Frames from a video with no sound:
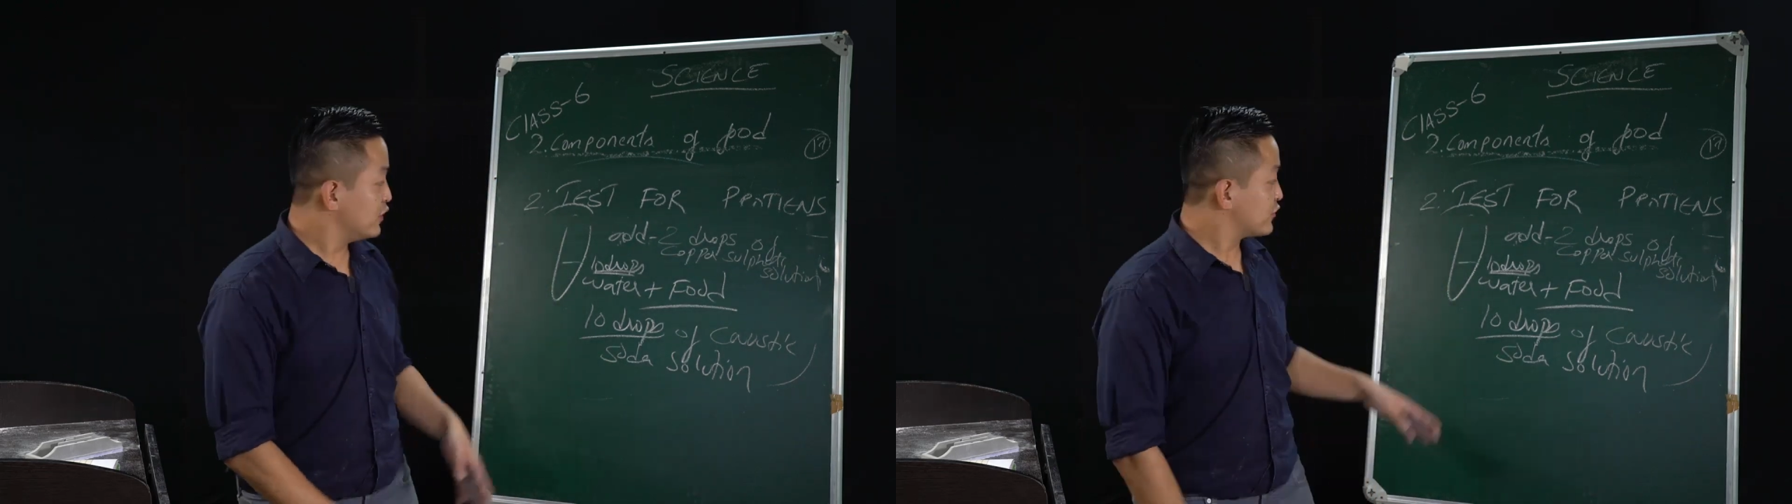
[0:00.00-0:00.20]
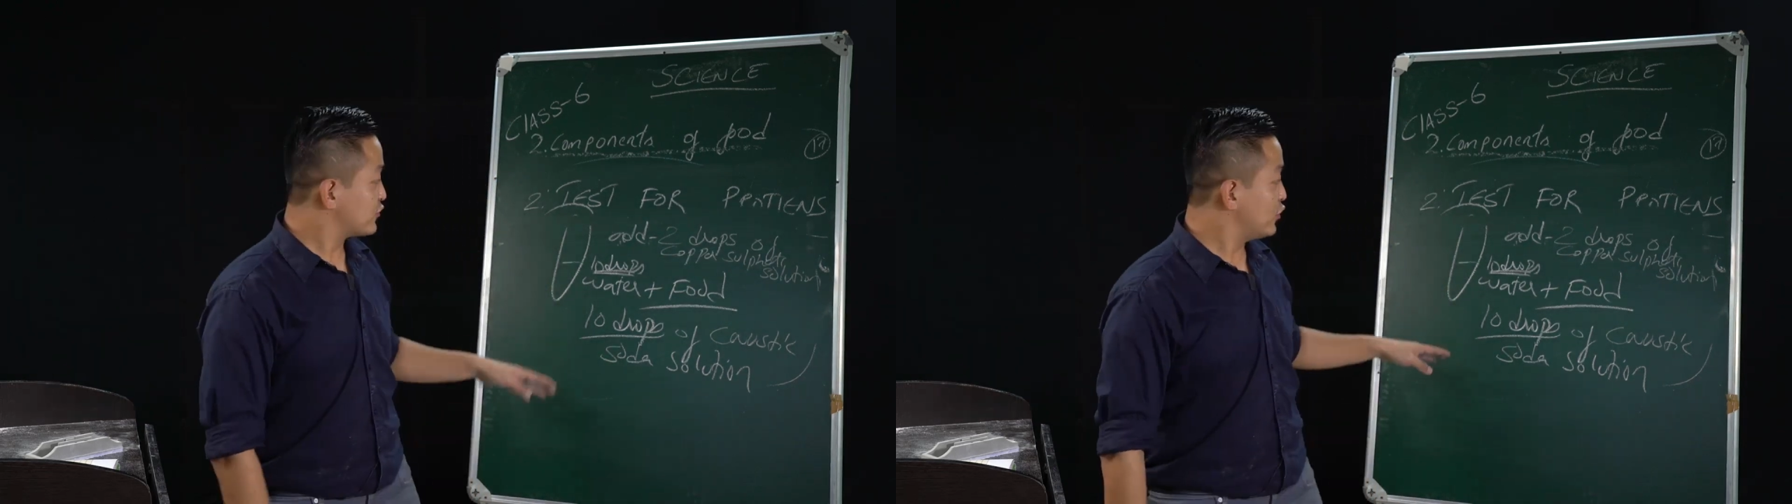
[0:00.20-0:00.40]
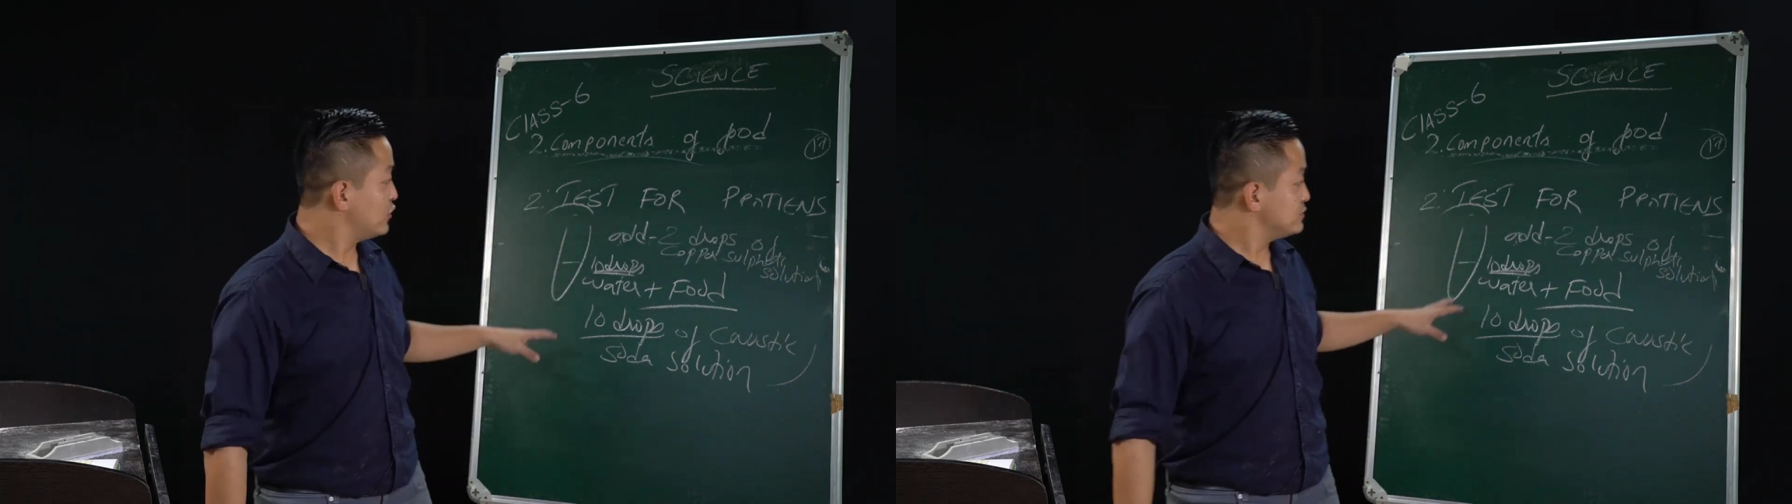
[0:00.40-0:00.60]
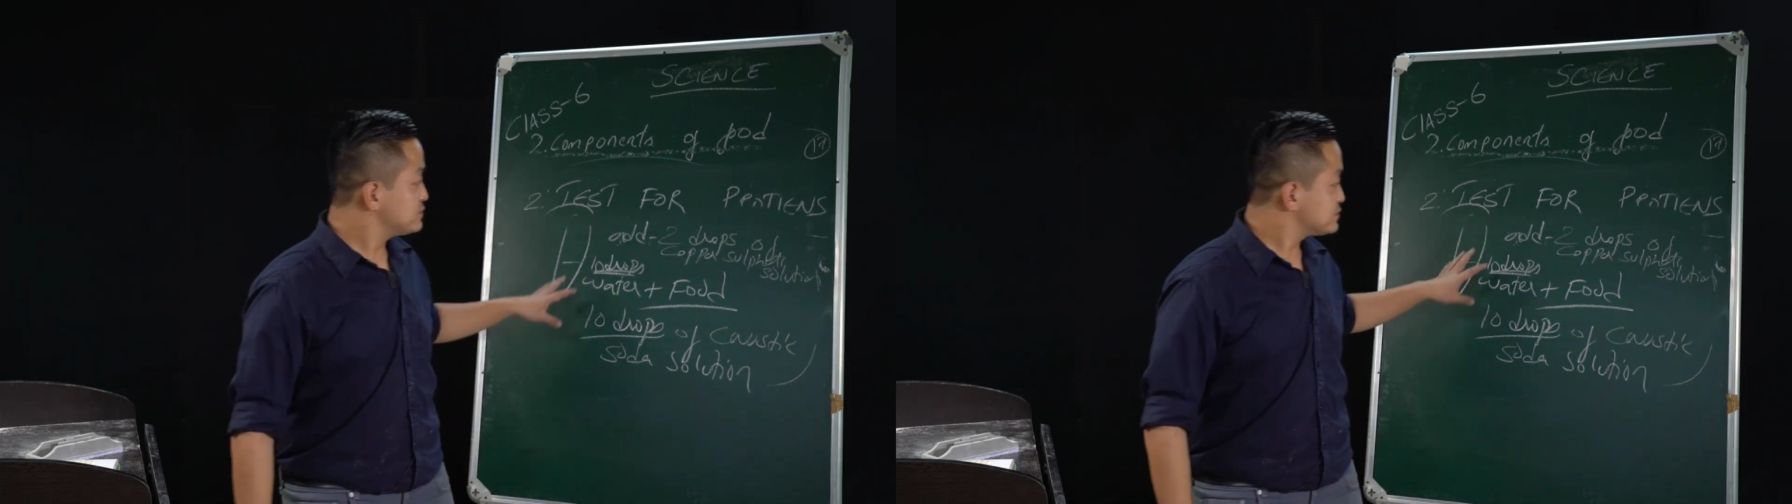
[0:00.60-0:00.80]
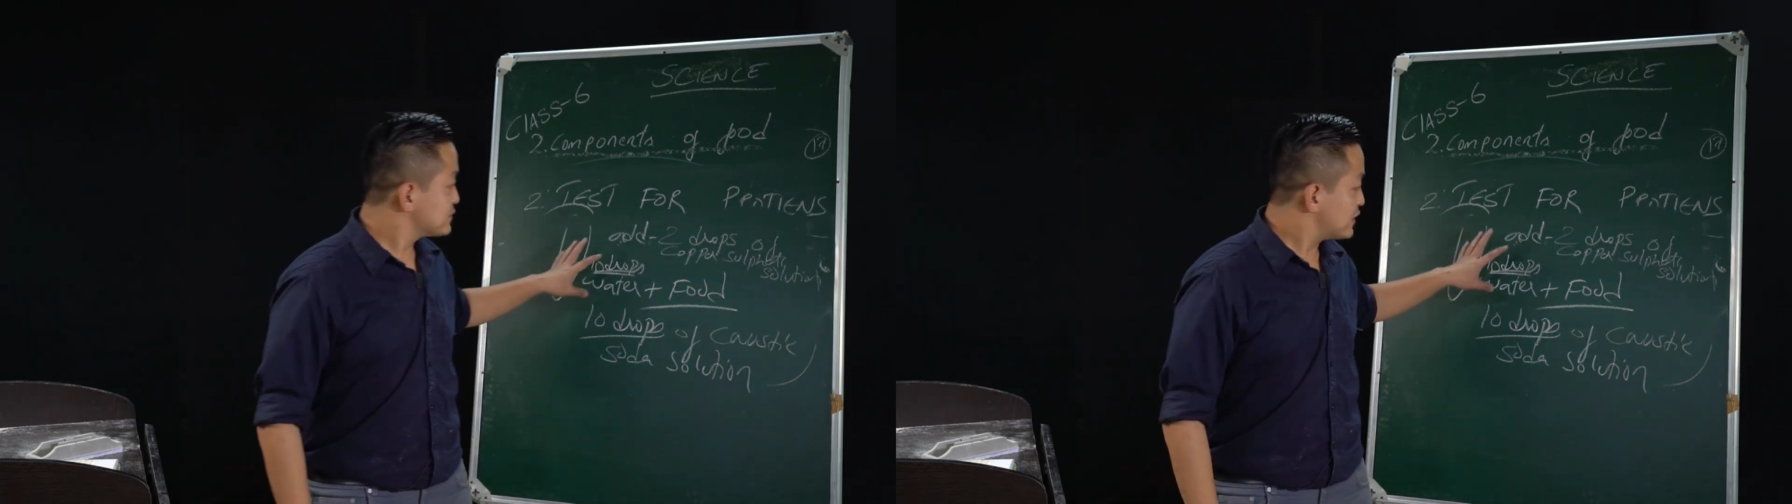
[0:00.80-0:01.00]

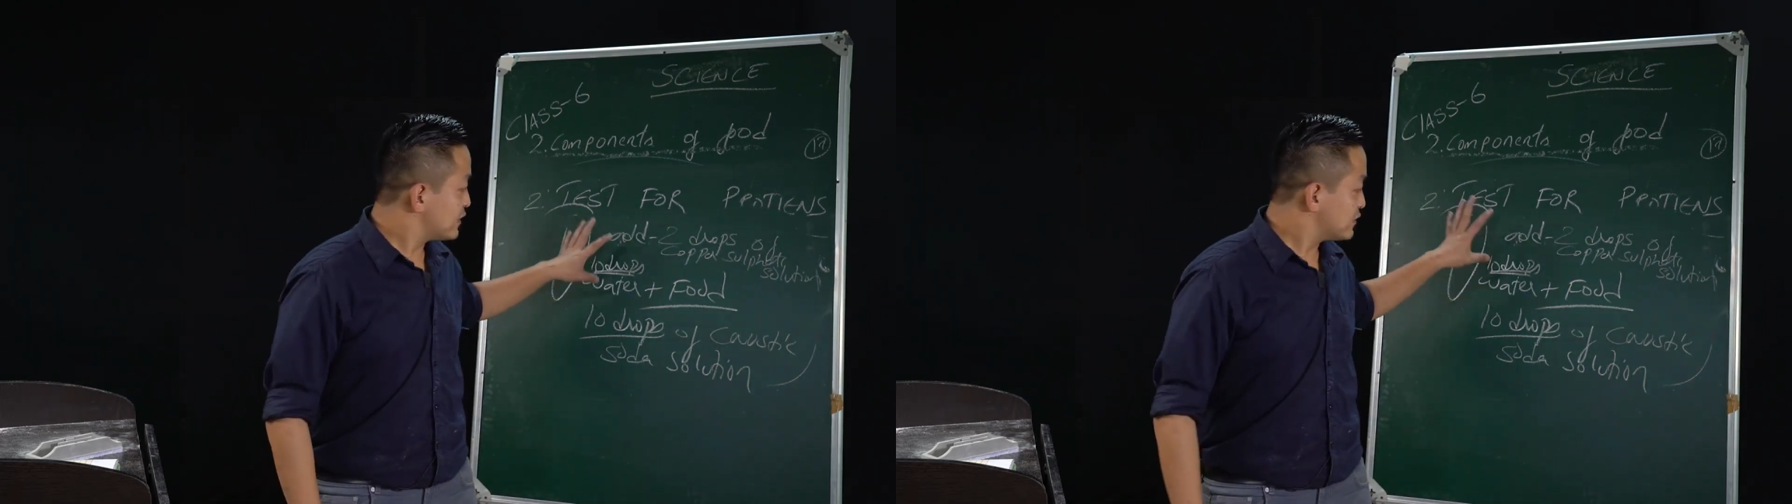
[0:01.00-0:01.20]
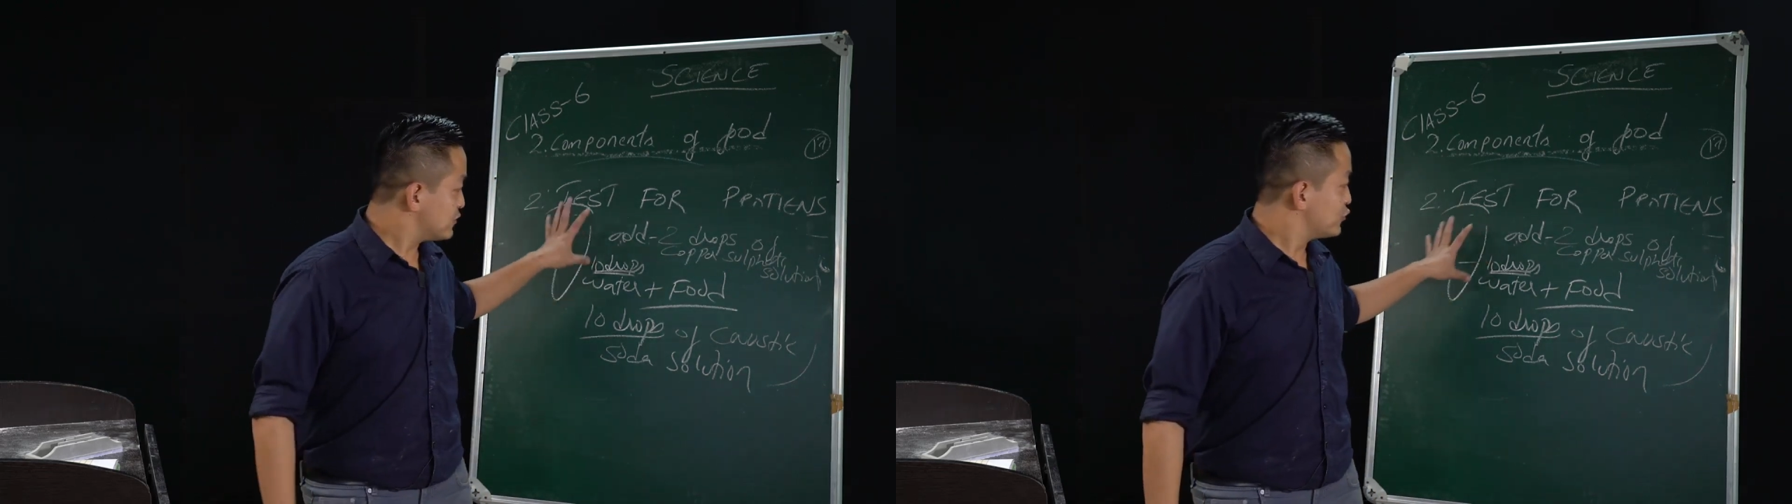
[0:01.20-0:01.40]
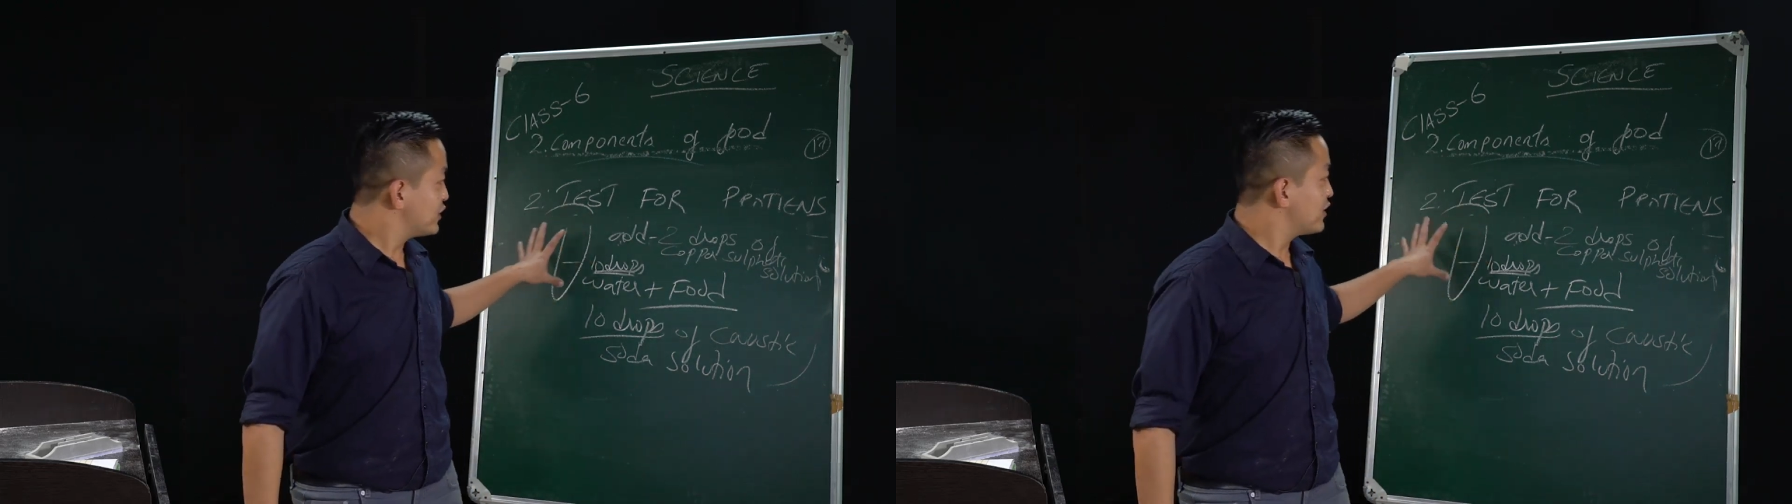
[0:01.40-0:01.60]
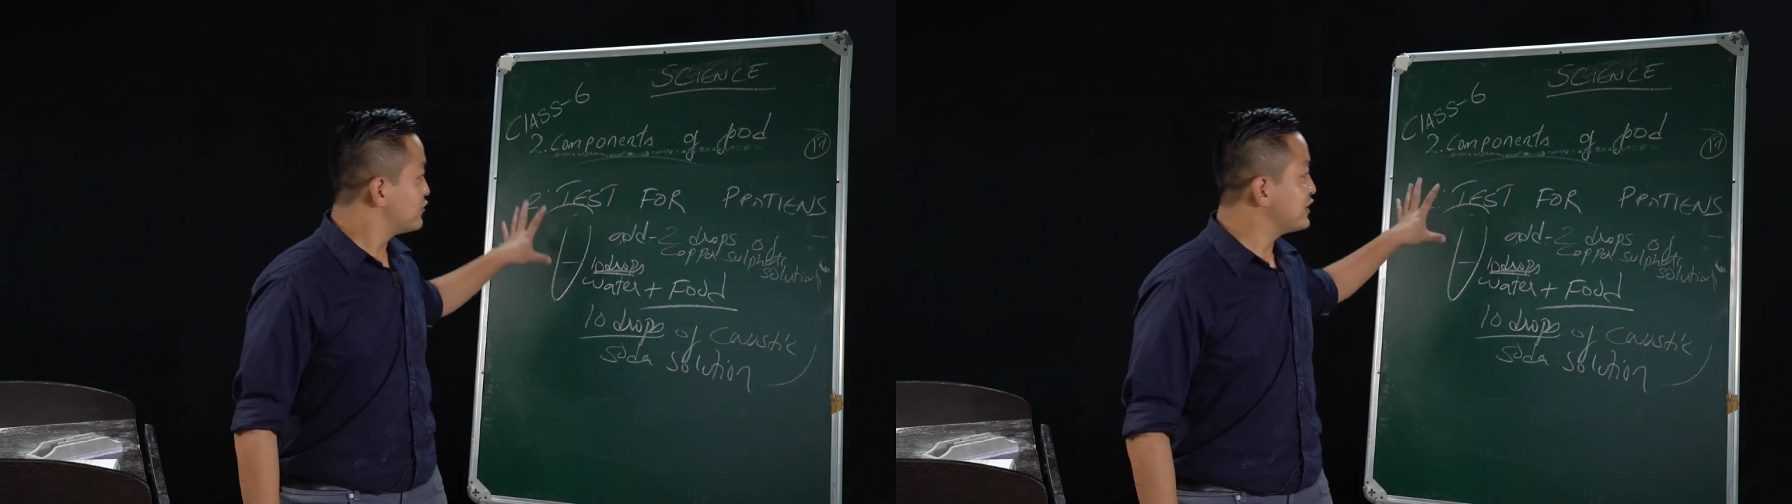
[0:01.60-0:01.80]
So we are